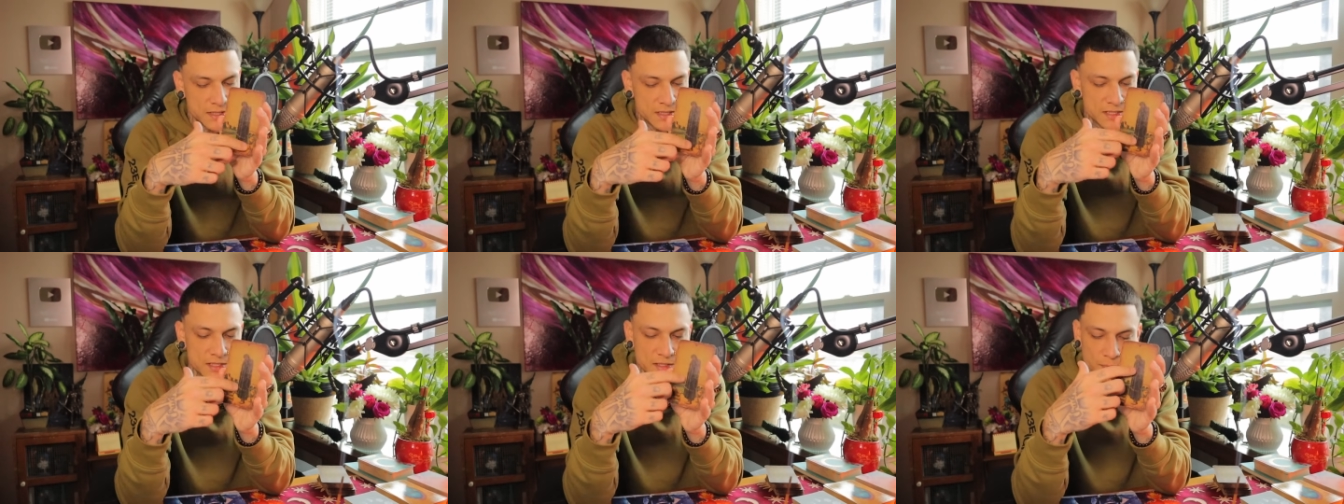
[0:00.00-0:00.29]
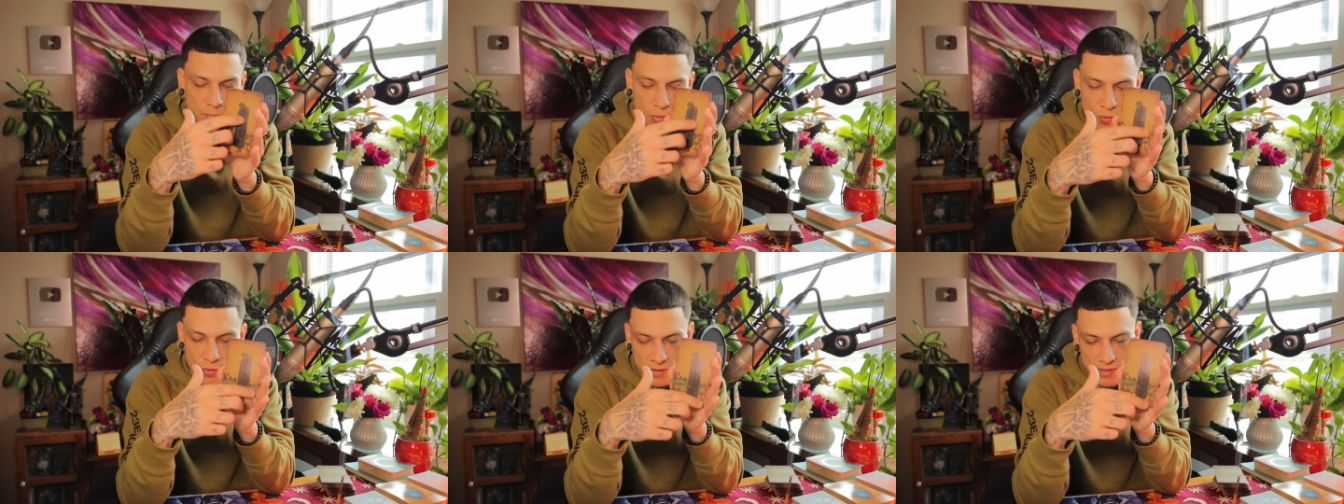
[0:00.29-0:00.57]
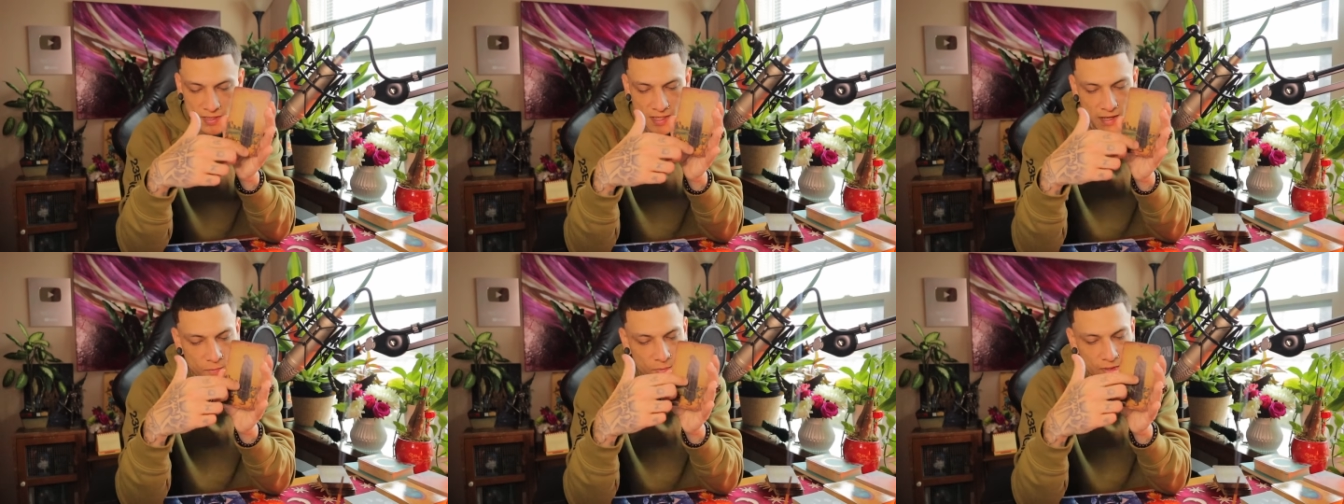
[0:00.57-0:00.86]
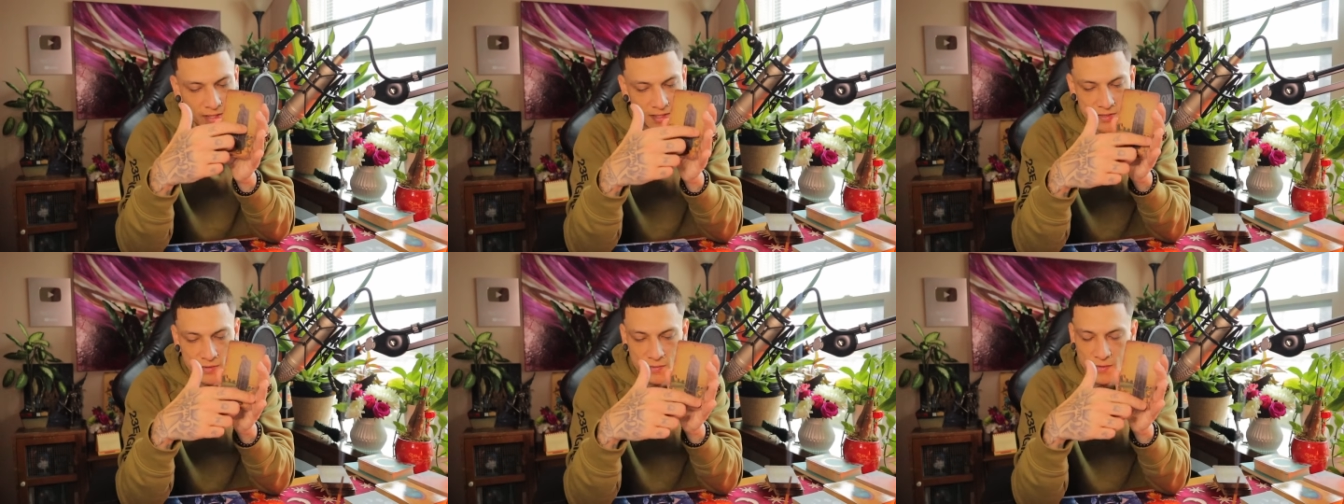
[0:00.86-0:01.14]
the support that
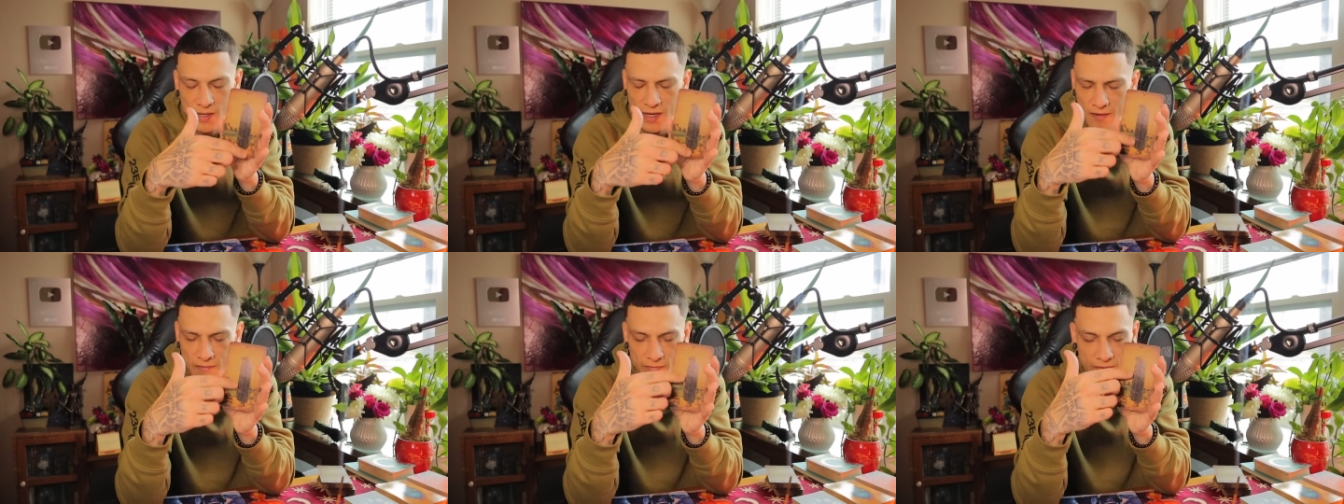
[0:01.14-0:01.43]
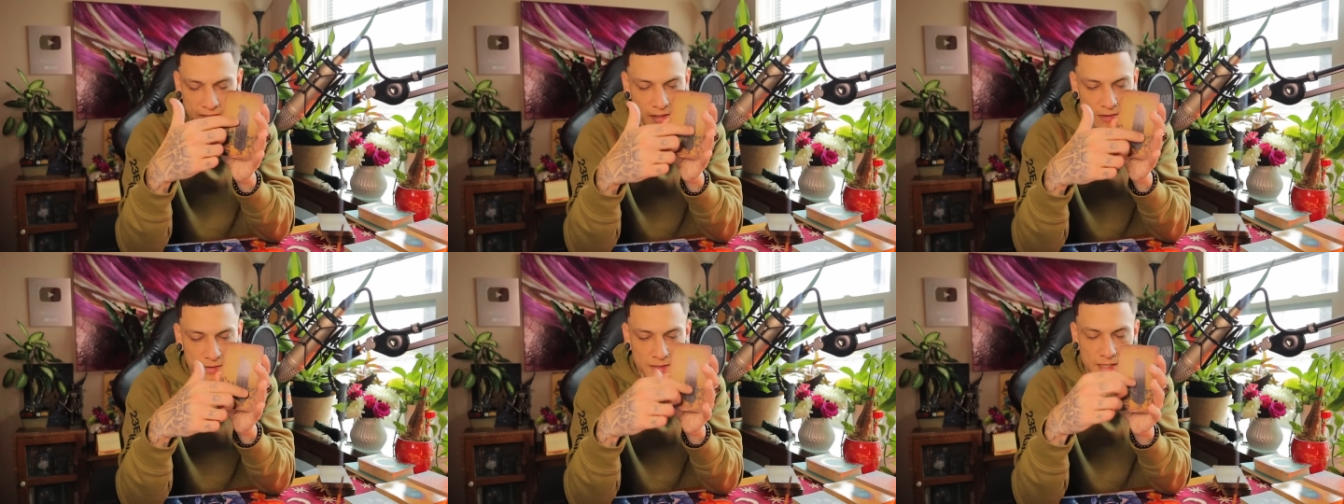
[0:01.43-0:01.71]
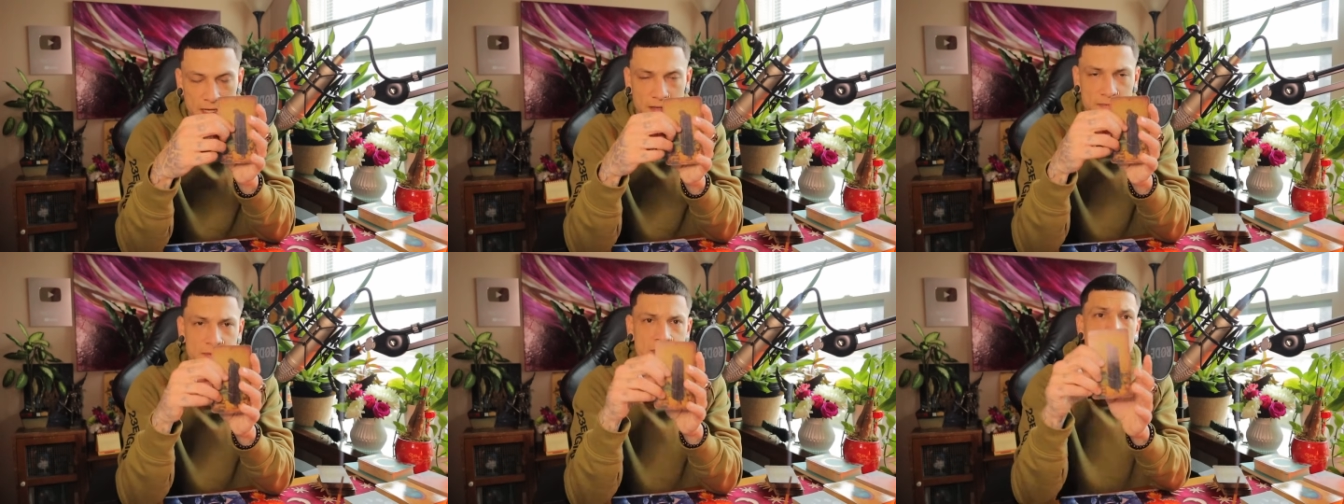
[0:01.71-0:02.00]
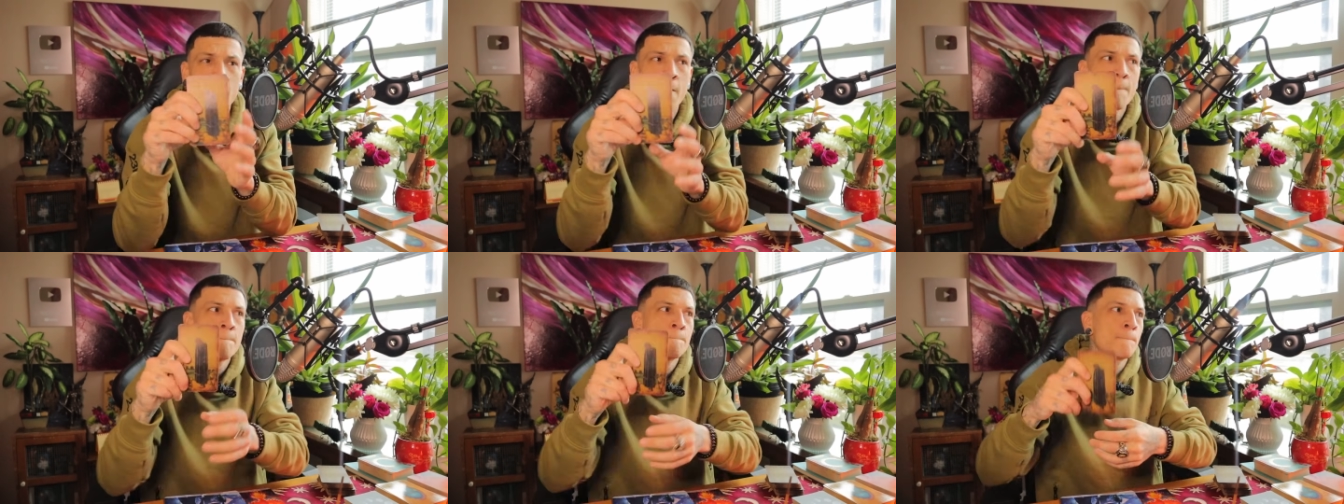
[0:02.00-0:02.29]
we do have in our
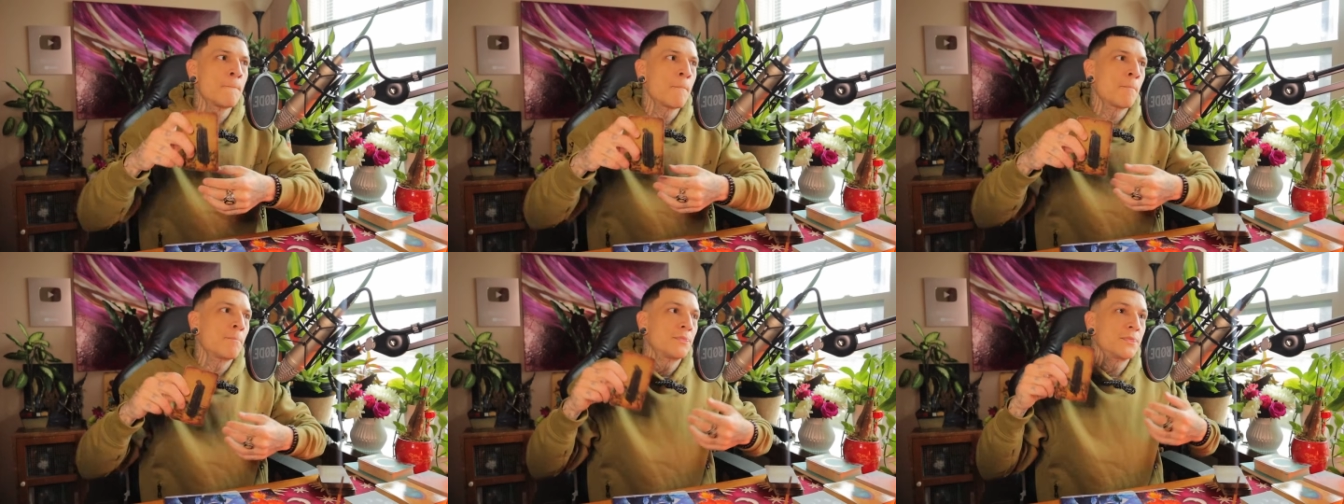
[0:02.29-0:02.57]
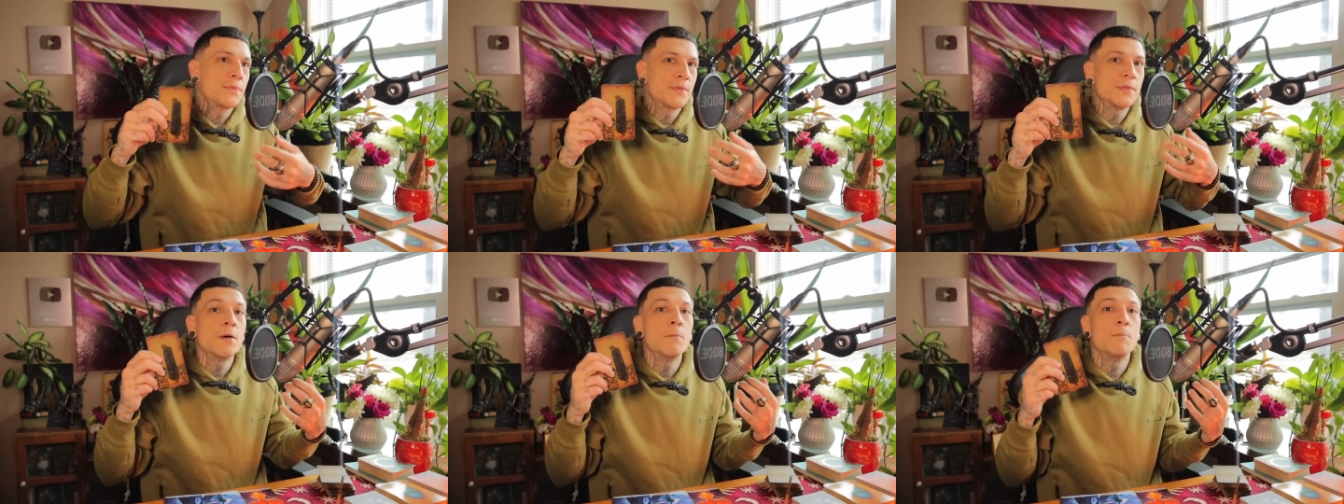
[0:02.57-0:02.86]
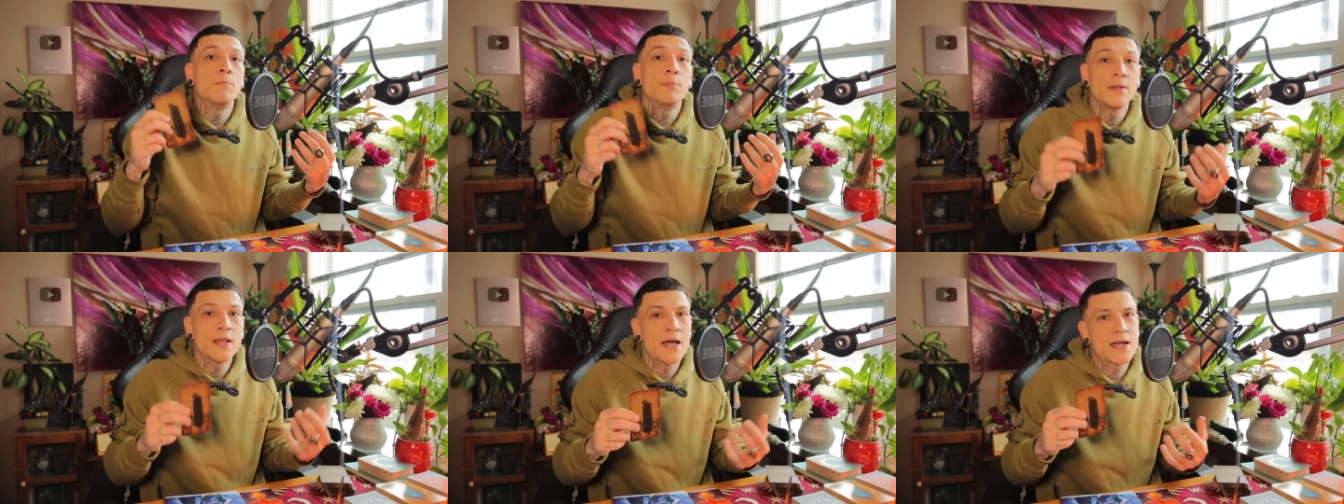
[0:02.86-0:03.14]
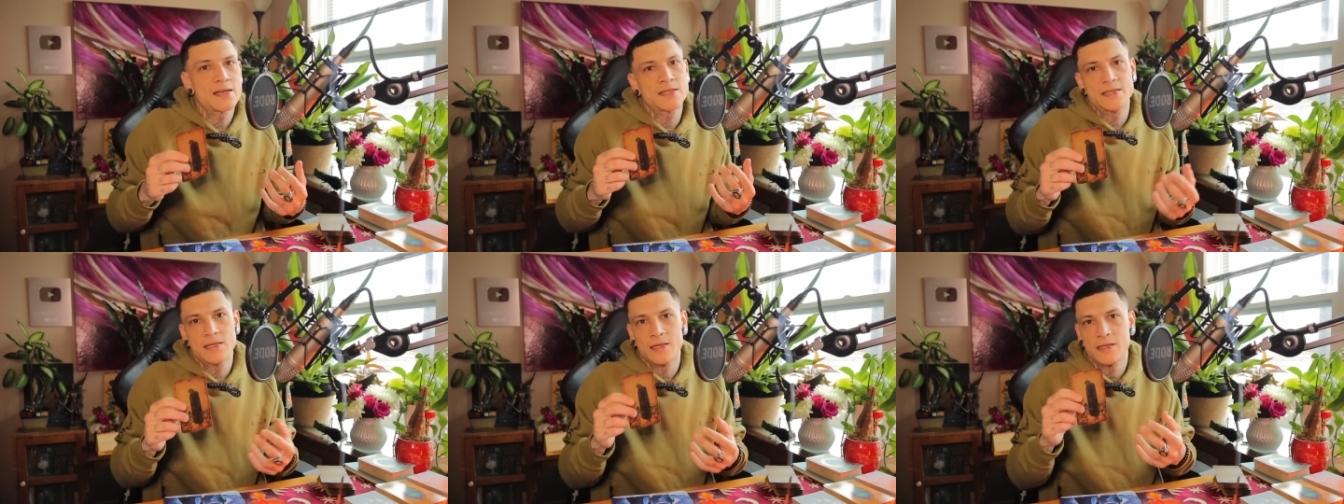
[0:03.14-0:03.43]
lives. the
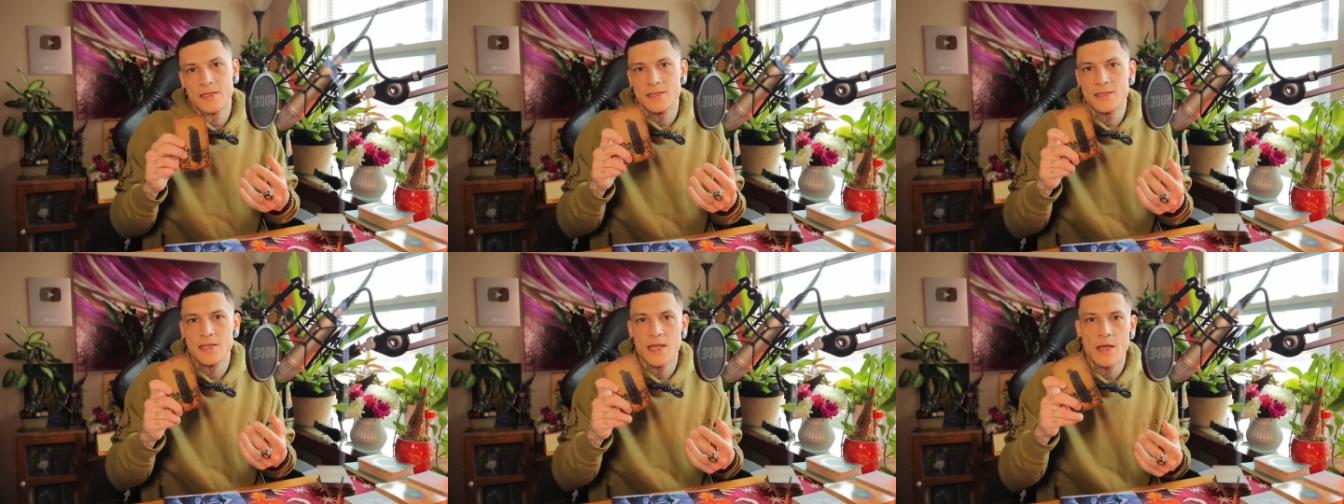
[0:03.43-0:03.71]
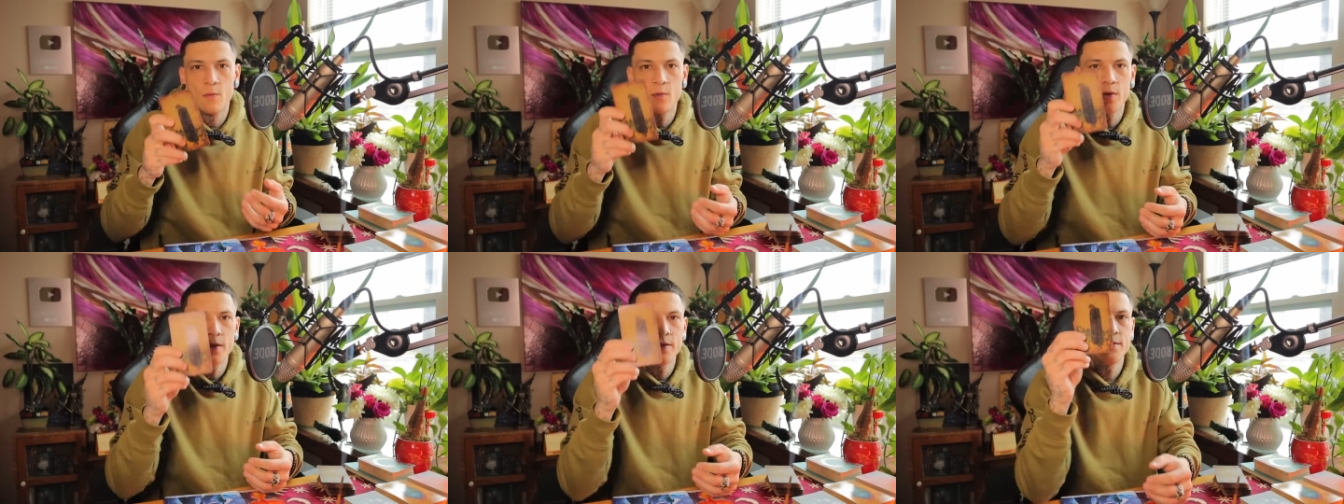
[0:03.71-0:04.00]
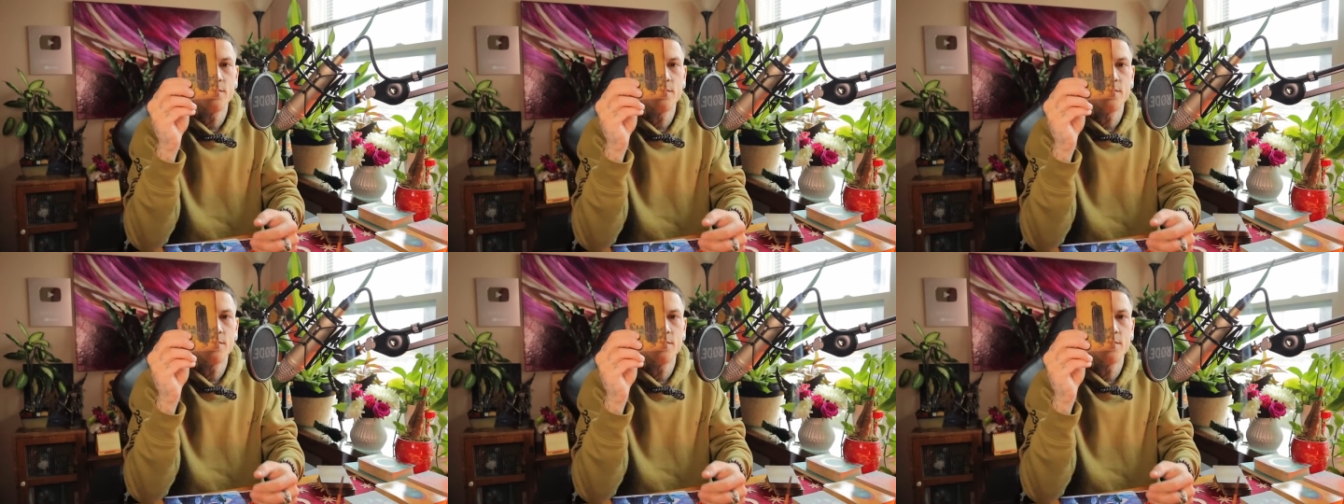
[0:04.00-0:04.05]
blessings that we